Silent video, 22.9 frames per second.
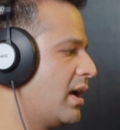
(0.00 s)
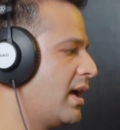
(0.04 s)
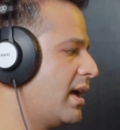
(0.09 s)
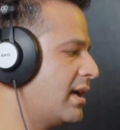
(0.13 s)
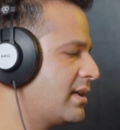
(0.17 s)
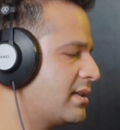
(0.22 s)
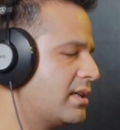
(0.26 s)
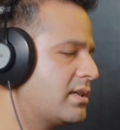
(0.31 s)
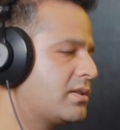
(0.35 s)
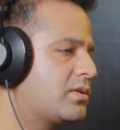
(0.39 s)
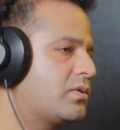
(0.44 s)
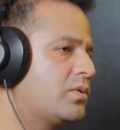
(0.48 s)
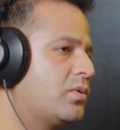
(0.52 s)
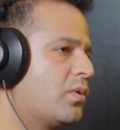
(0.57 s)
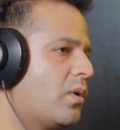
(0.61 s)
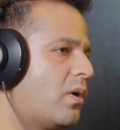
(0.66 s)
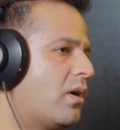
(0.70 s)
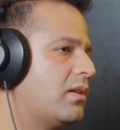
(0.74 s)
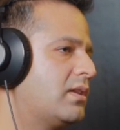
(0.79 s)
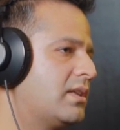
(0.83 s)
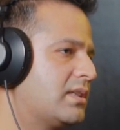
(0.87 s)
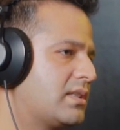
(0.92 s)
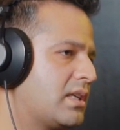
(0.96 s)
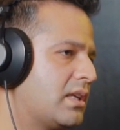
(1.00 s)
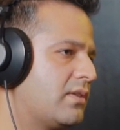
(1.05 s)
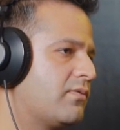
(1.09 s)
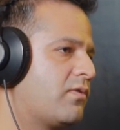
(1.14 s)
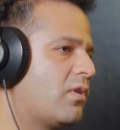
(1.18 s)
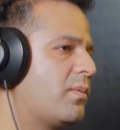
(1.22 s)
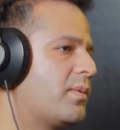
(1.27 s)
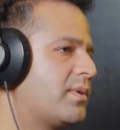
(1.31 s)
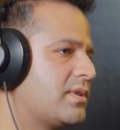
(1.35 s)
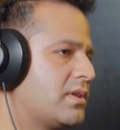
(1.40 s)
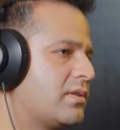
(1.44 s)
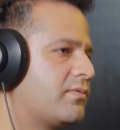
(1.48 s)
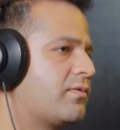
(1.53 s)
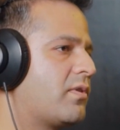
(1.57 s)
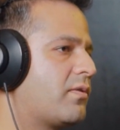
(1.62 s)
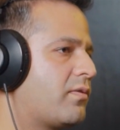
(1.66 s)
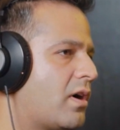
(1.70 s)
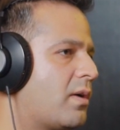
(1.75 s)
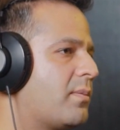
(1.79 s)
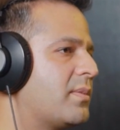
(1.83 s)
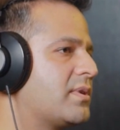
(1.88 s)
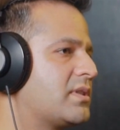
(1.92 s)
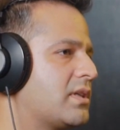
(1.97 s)
access to all this information for
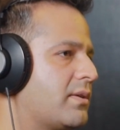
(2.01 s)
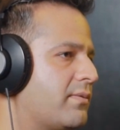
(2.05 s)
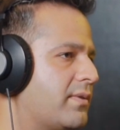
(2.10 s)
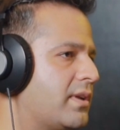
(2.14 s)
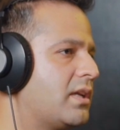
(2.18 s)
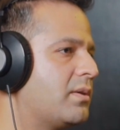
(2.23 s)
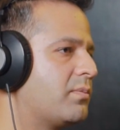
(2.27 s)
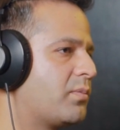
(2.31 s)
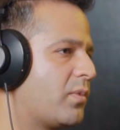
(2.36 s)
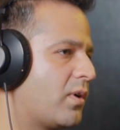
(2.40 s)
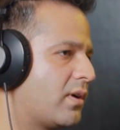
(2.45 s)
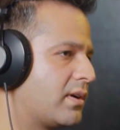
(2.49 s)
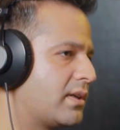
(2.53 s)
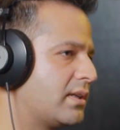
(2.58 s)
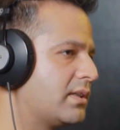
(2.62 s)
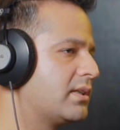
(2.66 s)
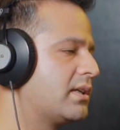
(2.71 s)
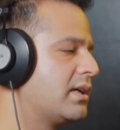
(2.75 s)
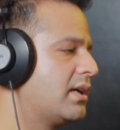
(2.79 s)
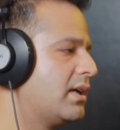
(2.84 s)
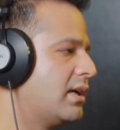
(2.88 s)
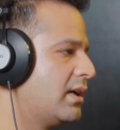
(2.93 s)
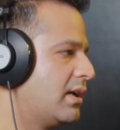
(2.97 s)
farmers are very important.